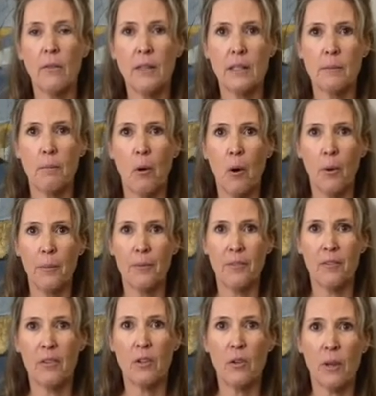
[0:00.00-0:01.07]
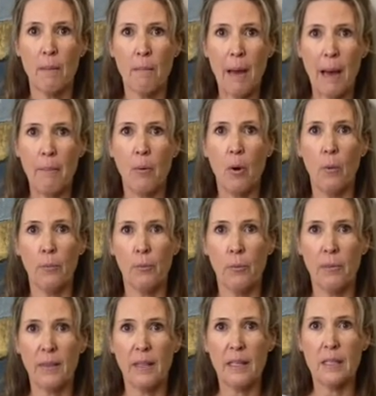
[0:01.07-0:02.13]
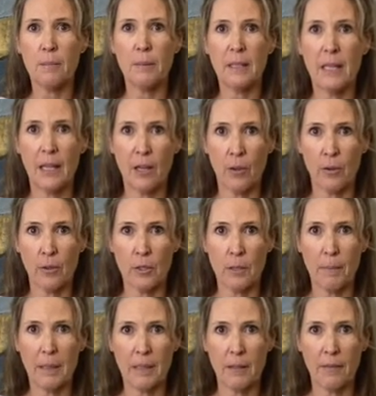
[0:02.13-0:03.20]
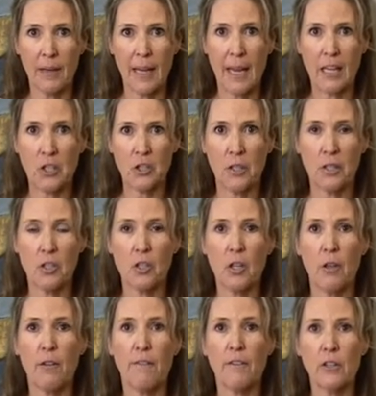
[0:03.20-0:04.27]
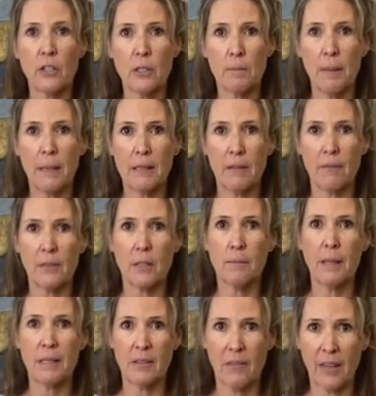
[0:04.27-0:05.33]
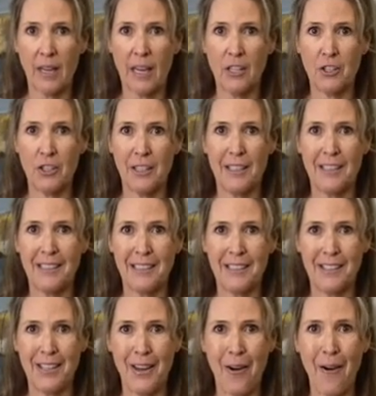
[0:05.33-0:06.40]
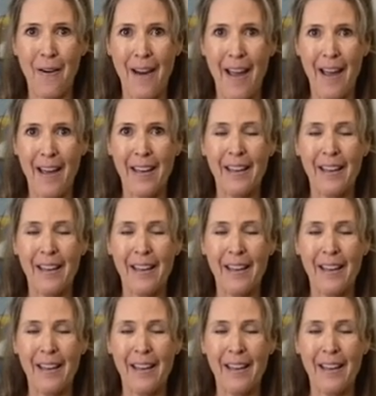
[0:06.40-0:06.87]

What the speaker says: These bulbs, you can buy bulbs with these particular specifications. So the first specification is the CRI,